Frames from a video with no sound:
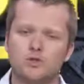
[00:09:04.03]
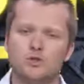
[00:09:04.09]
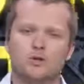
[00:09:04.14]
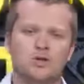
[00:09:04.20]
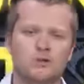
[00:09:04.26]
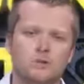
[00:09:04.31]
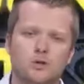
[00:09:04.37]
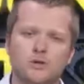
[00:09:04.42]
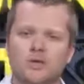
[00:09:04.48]

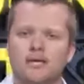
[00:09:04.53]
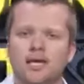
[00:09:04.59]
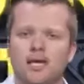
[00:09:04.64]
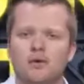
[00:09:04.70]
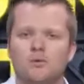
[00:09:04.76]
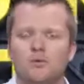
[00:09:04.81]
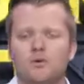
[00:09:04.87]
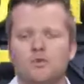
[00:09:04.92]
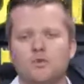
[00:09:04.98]

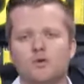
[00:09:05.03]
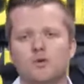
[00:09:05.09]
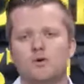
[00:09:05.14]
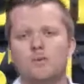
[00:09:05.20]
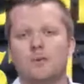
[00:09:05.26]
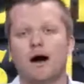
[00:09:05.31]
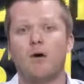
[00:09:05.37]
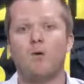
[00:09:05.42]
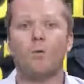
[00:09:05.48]
communicated with you
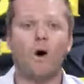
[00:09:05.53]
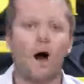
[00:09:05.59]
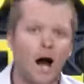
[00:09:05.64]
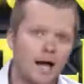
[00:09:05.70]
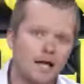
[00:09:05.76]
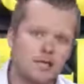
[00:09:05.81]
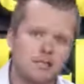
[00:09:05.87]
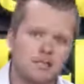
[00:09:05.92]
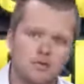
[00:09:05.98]
about
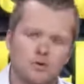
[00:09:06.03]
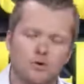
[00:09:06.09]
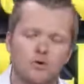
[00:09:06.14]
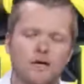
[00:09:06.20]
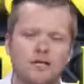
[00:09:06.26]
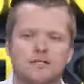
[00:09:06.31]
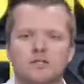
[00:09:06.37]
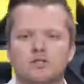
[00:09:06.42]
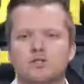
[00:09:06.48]
why it's so
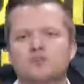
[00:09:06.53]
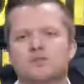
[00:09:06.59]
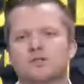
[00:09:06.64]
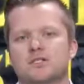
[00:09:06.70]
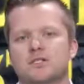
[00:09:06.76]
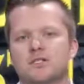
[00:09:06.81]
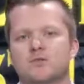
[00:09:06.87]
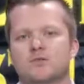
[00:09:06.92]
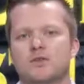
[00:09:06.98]
great to do
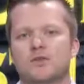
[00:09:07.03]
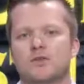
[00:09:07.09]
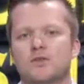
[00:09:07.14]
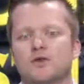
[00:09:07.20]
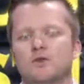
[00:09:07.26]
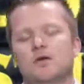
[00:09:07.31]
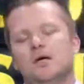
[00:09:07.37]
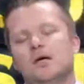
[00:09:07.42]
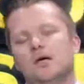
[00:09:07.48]
business with
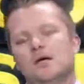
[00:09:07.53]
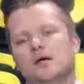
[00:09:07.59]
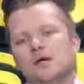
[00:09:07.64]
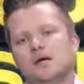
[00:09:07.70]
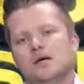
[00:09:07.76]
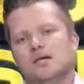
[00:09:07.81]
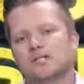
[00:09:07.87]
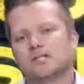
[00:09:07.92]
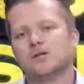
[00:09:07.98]
you.
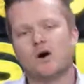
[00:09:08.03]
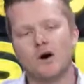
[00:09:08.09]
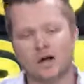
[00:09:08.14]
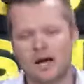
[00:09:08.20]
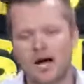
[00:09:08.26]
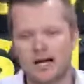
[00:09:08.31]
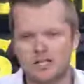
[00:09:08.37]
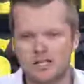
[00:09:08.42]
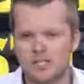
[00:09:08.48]
And so I'll
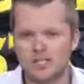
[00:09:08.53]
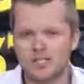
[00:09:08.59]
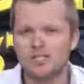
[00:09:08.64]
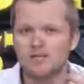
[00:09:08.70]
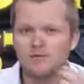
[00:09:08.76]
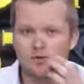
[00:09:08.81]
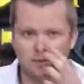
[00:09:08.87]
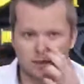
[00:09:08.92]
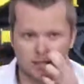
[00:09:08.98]
kind of just
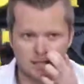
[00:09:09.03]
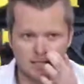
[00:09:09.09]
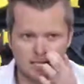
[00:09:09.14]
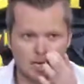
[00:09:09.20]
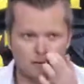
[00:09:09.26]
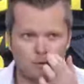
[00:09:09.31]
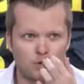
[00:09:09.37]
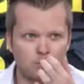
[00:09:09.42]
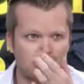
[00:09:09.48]
give you an
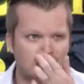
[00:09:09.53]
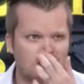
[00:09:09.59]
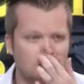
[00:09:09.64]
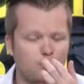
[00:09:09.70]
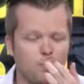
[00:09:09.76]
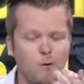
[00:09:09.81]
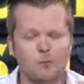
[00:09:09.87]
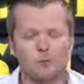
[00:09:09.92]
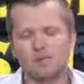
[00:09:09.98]
example because that's
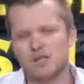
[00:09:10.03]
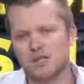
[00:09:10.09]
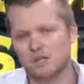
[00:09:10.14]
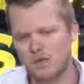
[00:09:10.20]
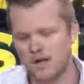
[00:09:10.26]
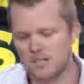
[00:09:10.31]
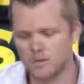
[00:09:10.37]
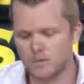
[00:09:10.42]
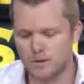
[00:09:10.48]
probably the
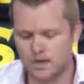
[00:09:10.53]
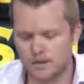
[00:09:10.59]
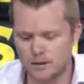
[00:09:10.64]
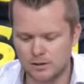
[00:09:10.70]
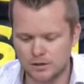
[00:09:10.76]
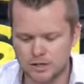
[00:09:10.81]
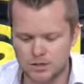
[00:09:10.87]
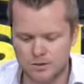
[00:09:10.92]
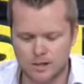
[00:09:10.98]
best way to
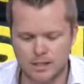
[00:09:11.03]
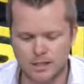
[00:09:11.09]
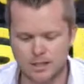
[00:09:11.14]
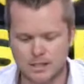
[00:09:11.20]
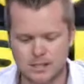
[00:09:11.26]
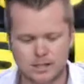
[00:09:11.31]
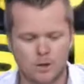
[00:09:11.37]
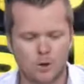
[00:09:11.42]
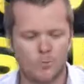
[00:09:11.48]
illustrate
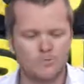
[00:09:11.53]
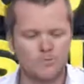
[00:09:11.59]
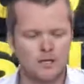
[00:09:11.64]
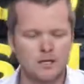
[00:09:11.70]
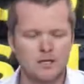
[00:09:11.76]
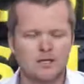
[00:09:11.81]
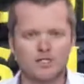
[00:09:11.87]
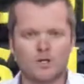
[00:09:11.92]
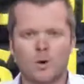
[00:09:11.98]
it. So,
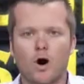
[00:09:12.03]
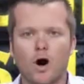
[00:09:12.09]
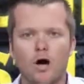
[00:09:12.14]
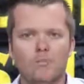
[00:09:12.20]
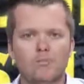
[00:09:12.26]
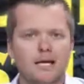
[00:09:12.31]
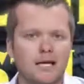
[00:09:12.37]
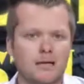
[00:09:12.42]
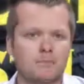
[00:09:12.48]
so our
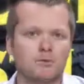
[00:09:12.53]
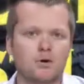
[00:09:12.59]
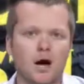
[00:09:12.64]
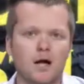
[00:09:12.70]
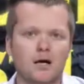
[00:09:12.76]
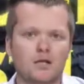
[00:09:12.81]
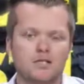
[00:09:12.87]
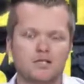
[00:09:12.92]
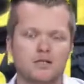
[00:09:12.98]
main
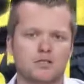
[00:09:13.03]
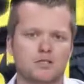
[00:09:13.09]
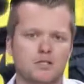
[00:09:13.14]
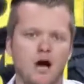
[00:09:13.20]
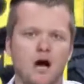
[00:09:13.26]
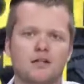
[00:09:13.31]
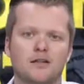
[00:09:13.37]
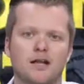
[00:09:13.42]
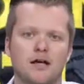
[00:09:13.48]
product here is
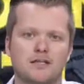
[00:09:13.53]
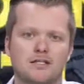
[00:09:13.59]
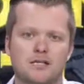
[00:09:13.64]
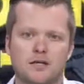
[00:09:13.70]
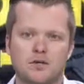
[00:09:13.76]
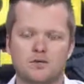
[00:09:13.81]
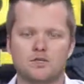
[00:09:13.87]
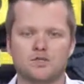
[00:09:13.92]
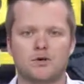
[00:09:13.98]
online
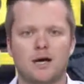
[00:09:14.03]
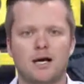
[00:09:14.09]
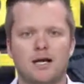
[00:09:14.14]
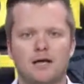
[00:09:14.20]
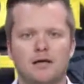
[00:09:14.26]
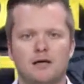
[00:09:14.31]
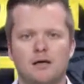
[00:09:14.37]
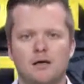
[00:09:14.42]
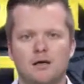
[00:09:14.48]
sales
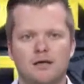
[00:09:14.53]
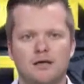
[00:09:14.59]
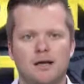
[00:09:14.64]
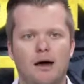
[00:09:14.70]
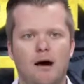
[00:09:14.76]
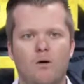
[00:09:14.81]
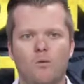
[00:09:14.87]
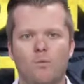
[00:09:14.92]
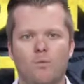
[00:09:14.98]
training.
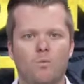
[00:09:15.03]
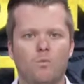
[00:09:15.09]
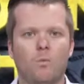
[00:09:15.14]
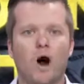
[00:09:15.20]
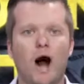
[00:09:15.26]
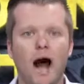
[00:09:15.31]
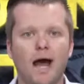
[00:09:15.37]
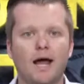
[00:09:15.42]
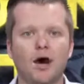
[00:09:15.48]
Now,
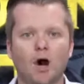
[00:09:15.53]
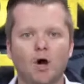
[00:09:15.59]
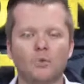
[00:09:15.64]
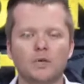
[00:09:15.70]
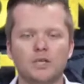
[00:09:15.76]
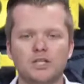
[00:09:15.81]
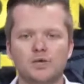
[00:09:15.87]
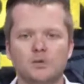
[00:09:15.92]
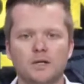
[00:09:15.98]
why are
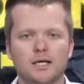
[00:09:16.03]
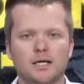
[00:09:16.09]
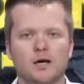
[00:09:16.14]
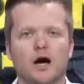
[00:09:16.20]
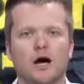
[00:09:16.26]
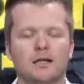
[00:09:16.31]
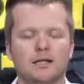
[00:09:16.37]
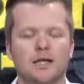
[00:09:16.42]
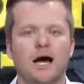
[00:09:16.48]
we doing it
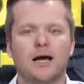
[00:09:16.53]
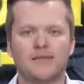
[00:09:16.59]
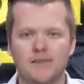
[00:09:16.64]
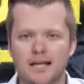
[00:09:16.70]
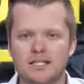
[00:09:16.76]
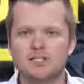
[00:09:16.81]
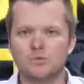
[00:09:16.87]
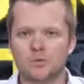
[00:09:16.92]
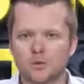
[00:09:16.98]
online?
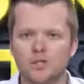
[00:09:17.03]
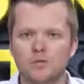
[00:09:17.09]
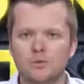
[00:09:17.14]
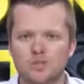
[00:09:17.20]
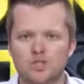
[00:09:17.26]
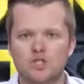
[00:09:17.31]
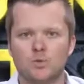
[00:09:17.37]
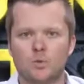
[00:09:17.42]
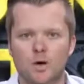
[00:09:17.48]
That's really
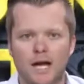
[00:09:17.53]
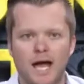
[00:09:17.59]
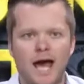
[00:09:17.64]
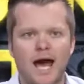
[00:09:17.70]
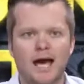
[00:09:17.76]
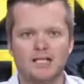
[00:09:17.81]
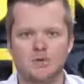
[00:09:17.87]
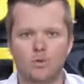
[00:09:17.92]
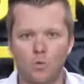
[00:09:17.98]
what you want to
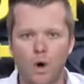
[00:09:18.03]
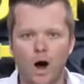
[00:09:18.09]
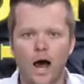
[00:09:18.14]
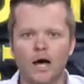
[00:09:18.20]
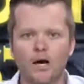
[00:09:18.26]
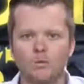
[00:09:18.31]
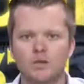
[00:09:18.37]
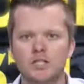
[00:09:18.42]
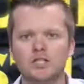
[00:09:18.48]
ask.
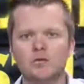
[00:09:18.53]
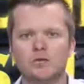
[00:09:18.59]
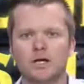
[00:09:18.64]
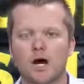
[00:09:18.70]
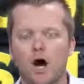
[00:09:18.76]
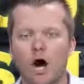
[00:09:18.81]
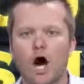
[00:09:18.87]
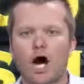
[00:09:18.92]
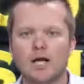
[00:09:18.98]
Why are we
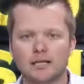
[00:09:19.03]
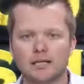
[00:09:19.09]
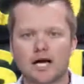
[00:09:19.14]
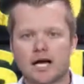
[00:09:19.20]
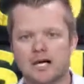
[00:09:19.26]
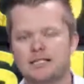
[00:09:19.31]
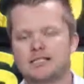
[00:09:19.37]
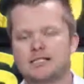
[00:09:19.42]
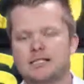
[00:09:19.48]
doing
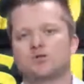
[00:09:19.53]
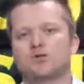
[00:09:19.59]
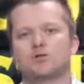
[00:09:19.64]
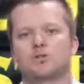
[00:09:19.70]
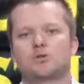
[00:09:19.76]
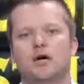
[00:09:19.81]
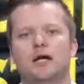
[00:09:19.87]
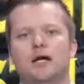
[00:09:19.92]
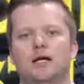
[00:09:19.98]
online sales
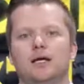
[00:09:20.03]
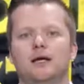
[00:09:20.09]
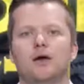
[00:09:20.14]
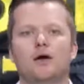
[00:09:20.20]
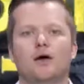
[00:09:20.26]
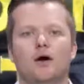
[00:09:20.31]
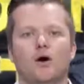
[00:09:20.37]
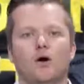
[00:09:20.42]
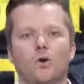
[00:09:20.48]
training?
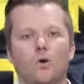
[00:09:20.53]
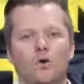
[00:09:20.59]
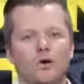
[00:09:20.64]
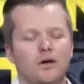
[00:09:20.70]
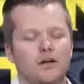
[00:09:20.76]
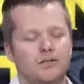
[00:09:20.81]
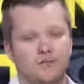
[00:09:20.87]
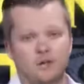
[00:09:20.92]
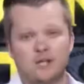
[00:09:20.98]

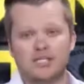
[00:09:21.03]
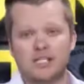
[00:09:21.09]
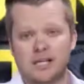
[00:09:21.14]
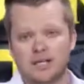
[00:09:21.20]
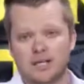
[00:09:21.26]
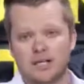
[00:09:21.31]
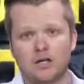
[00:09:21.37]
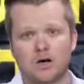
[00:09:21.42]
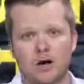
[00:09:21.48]
Or if you're
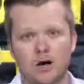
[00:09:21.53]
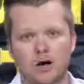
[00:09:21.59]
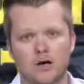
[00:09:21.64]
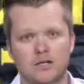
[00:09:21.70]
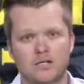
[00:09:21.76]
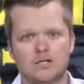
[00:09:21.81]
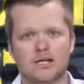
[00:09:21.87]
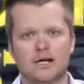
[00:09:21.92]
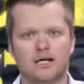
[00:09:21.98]
selling
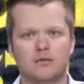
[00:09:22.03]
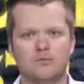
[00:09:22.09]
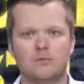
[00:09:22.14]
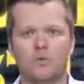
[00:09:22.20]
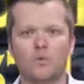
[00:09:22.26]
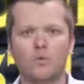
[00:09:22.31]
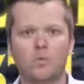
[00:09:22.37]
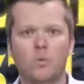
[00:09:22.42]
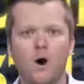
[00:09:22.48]
cars, like
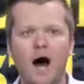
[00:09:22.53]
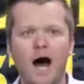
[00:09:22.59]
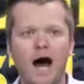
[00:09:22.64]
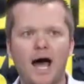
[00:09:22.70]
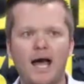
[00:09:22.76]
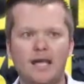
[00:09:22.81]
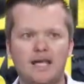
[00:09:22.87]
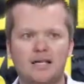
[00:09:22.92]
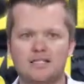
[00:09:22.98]

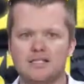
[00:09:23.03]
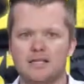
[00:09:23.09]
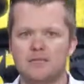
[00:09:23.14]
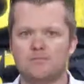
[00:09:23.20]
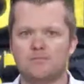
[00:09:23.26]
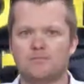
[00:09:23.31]
why is it